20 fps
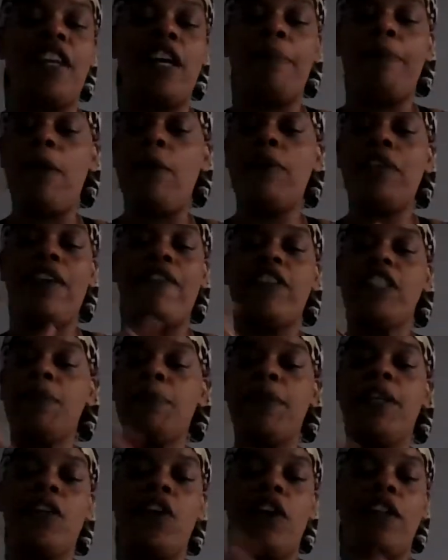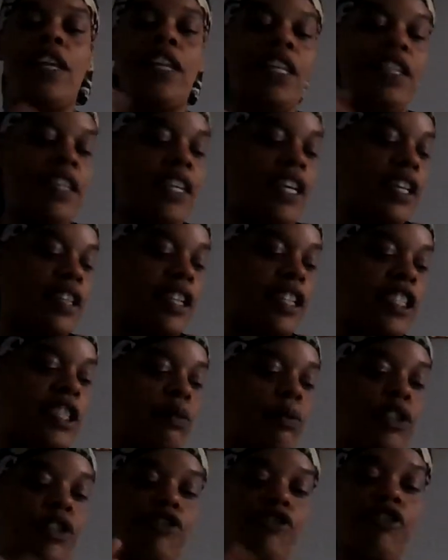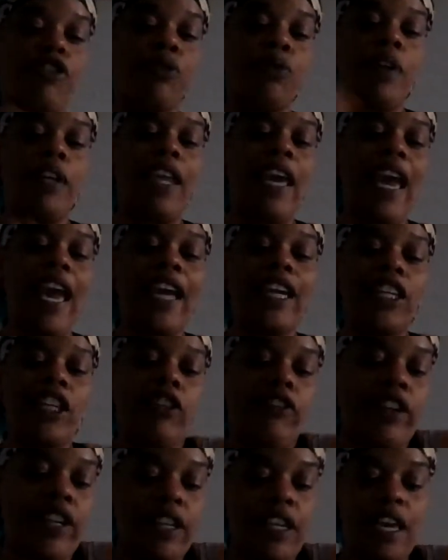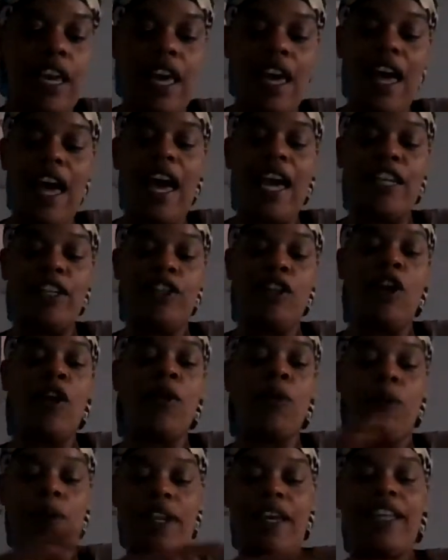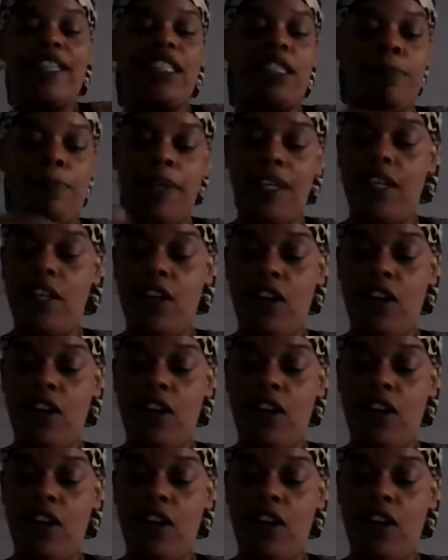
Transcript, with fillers: up. I would never speak on anything unless it was true and accurate. I know what I speak